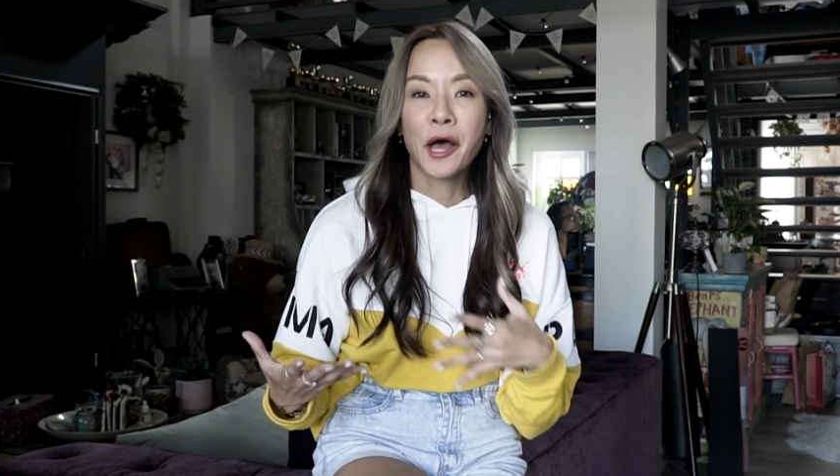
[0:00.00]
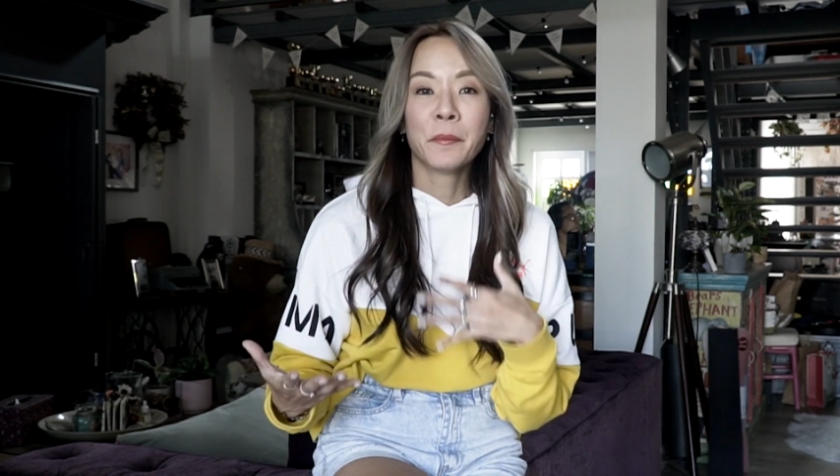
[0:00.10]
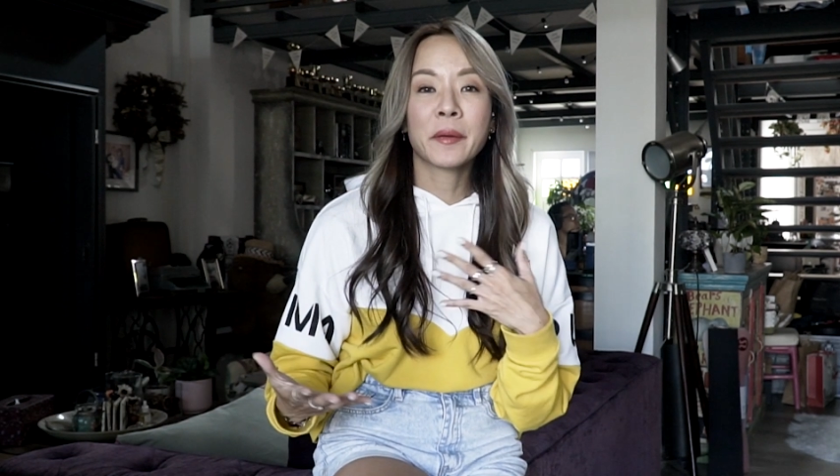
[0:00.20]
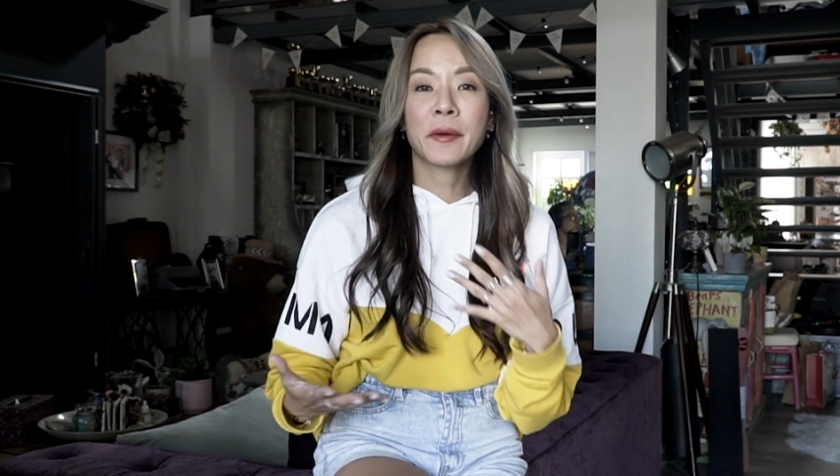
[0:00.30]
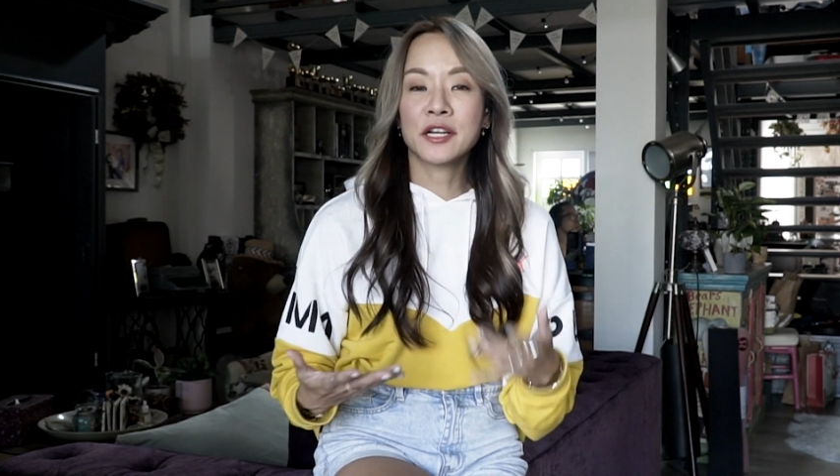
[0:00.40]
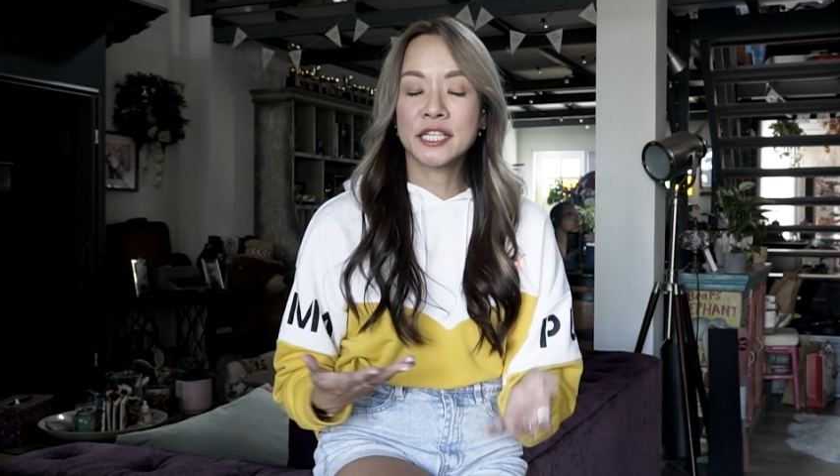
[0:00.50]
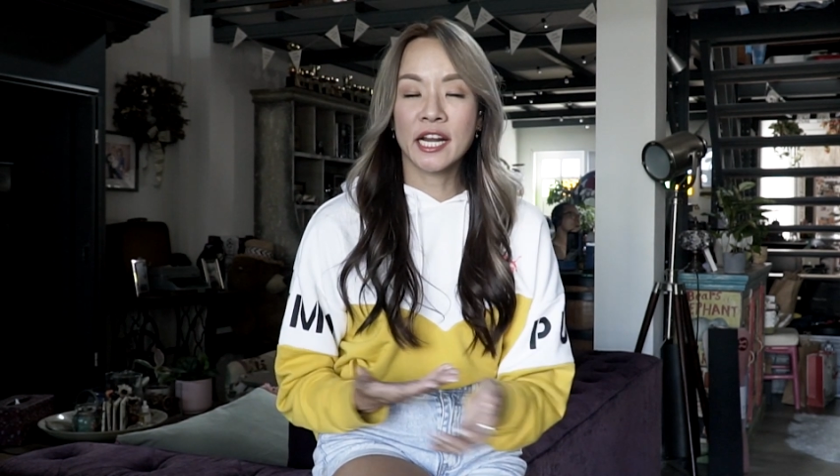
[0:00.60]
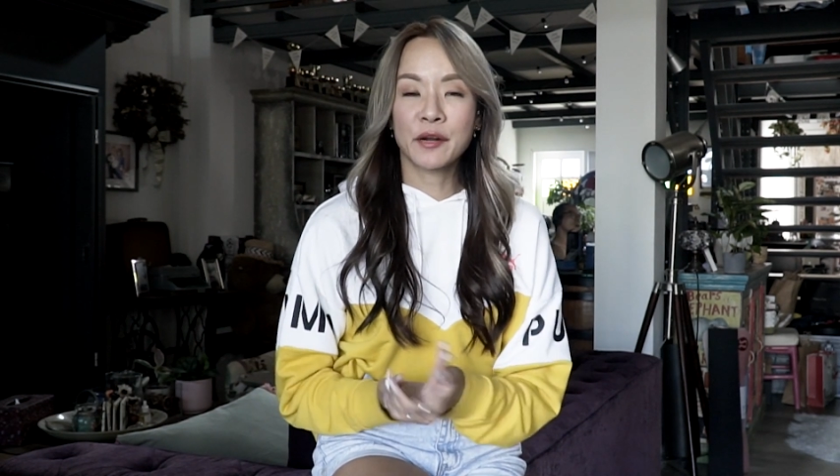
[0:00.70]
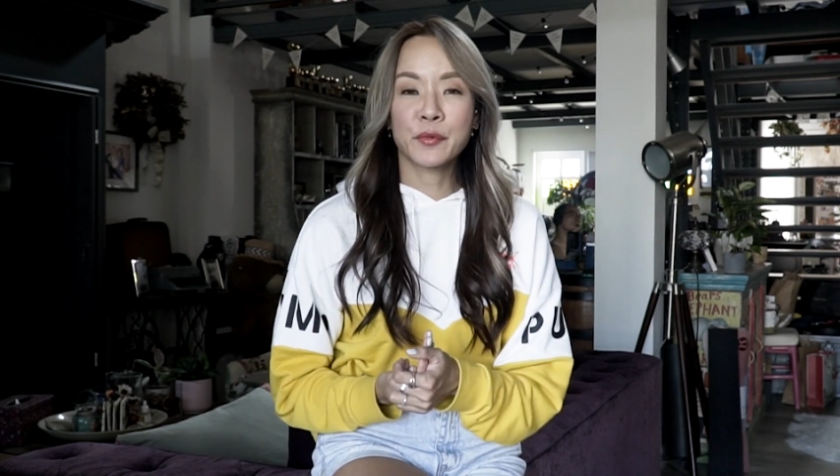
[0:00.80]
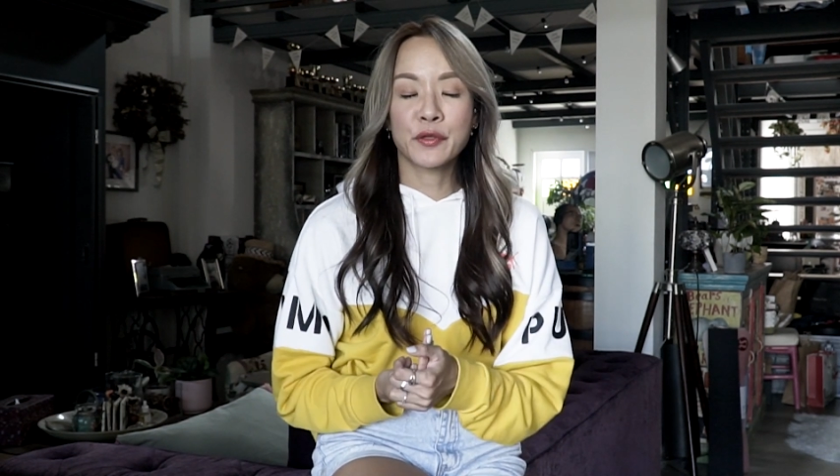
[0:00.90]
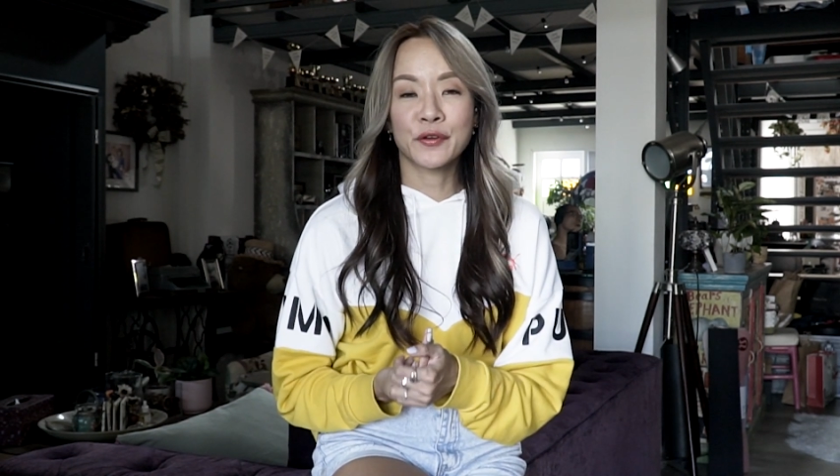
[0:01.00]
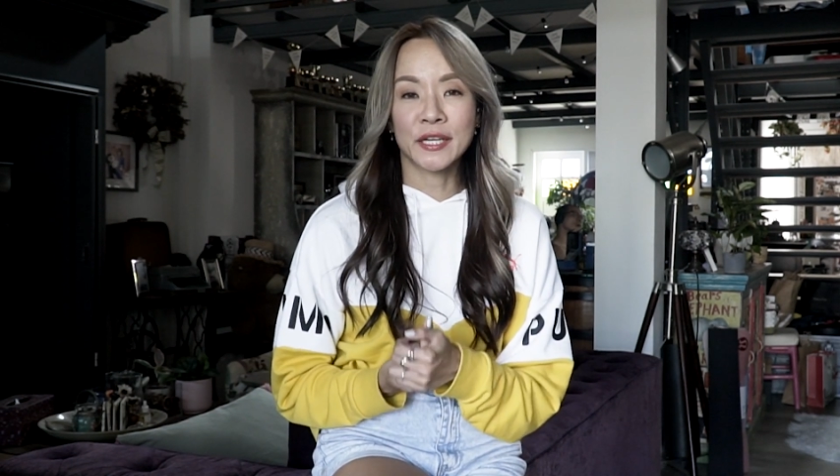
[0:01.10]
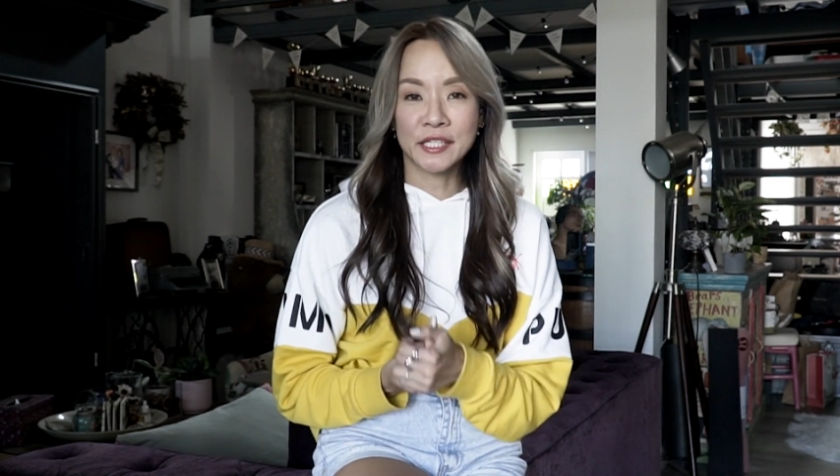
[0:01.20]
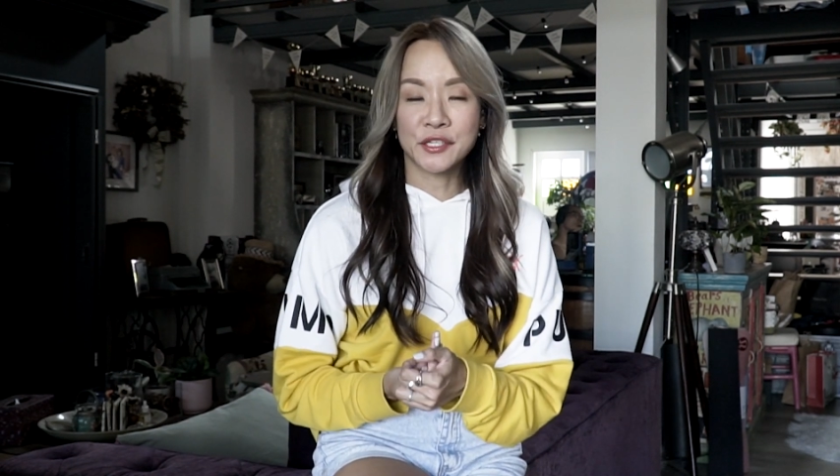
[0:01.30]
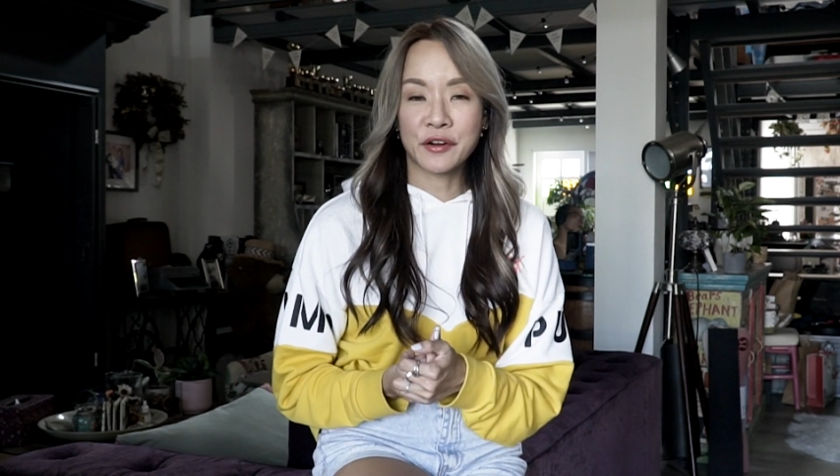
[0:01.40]
Maybe I'll share them with you on
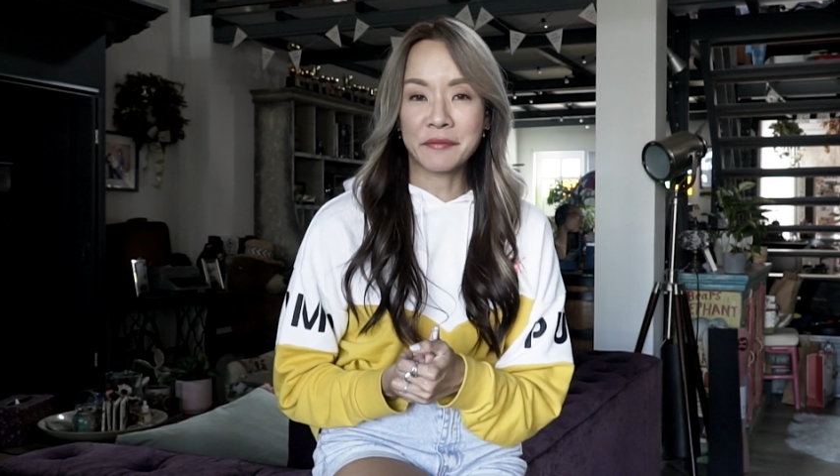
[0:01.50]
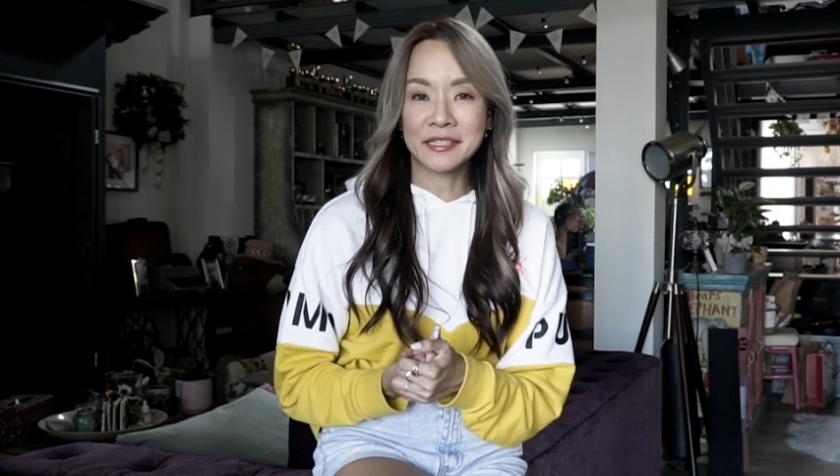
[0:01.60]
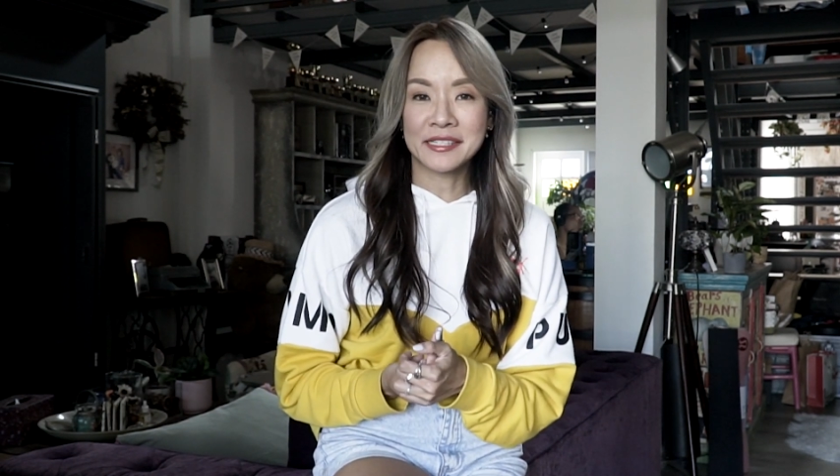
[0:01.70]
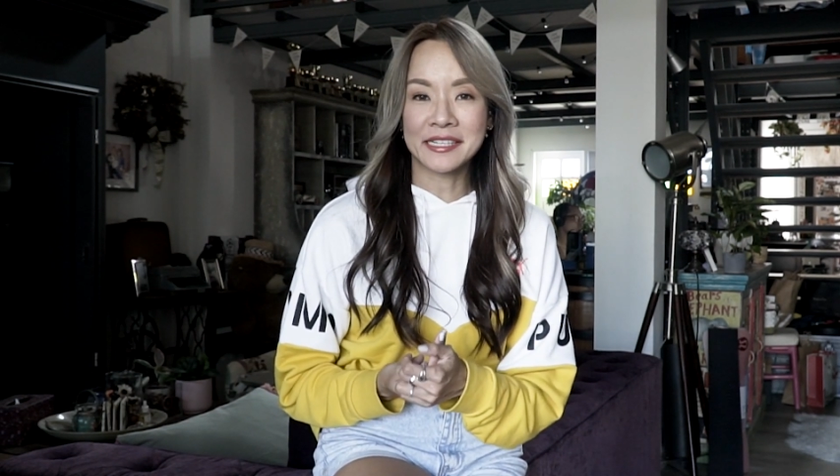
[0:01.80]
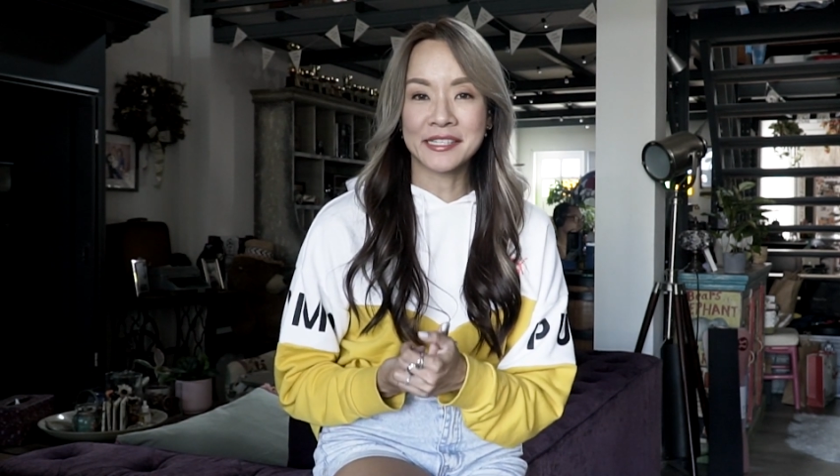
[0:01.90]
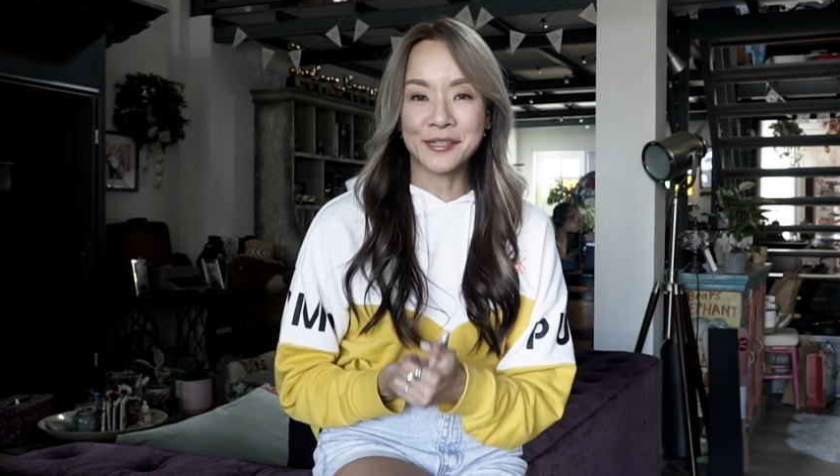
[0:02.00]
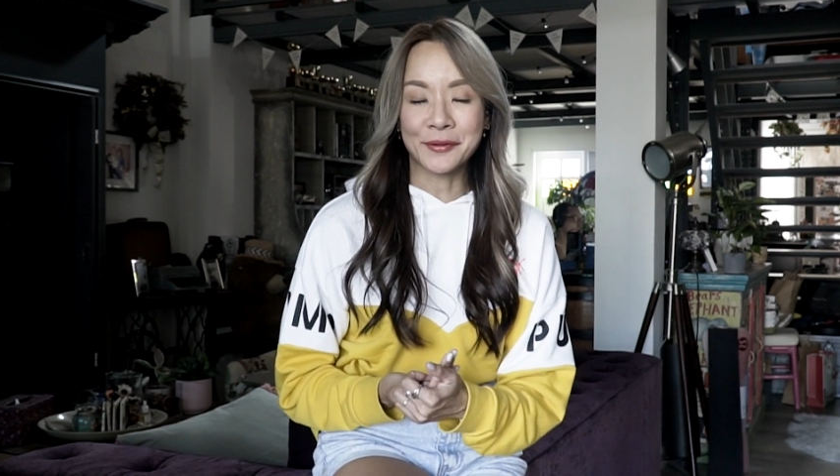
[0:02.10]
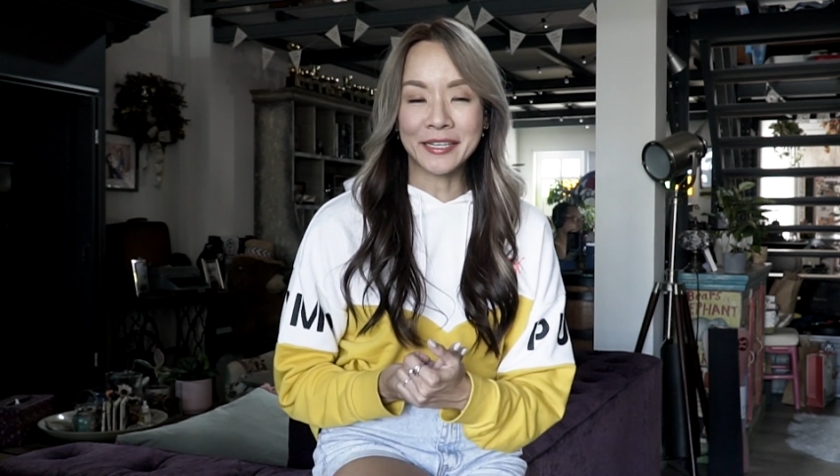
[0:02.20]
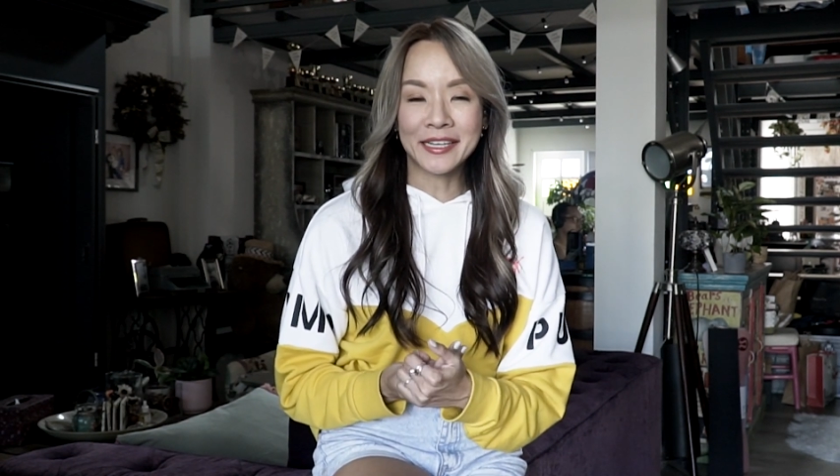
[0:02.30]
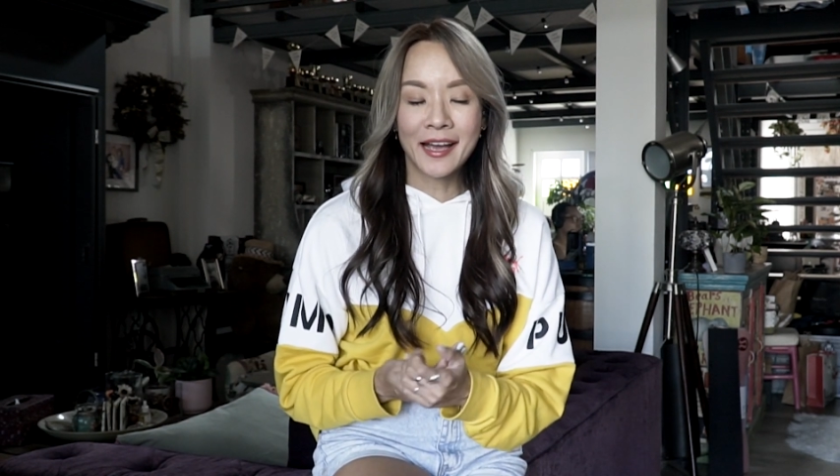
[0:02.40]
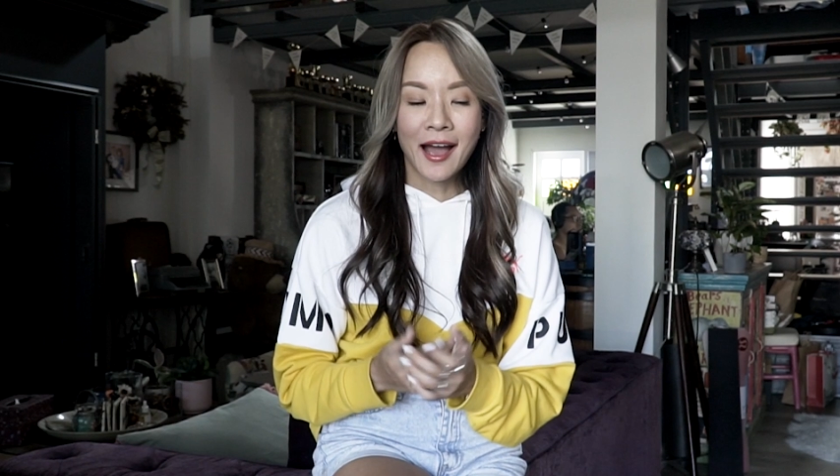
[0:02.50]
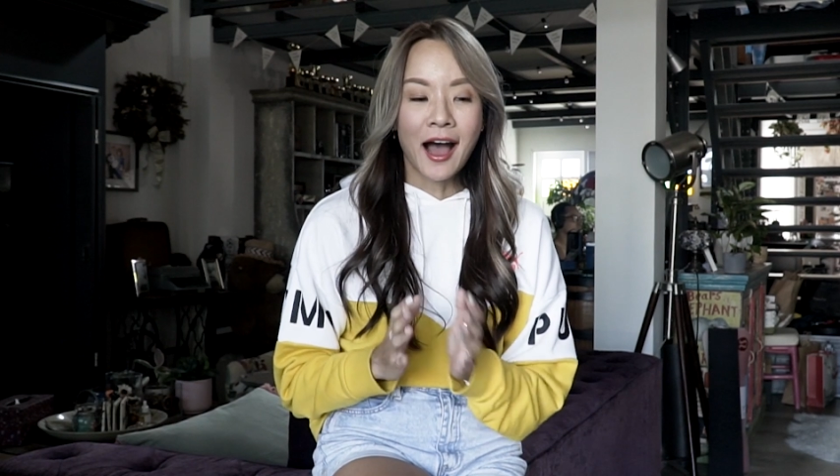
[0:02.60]
Instagram instead slowly.